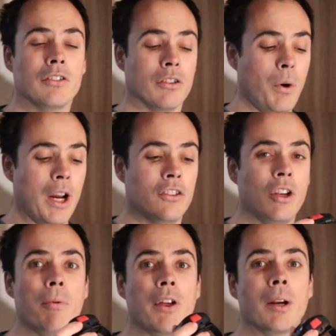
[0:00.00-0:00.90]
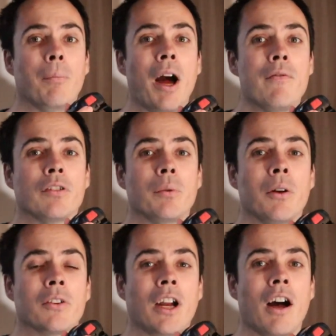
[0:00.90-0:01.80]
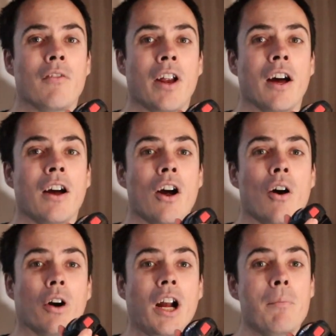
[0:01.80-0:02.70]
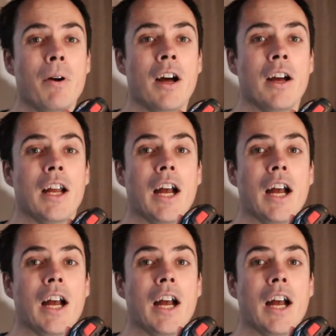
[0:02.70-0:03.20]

So quite a cheap thing to buy for somebody who's a caravanner or camper,